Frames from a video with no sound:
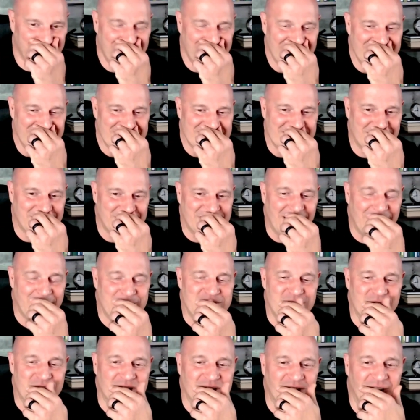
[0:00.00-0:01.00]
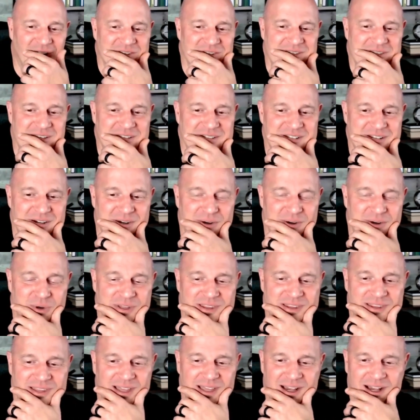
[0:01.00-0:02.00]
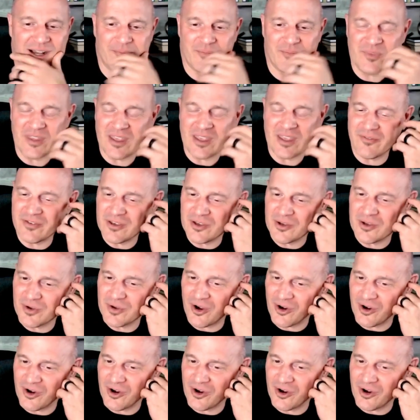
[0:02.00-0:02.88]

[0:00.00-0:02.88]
Sometimes you can also do it with if you are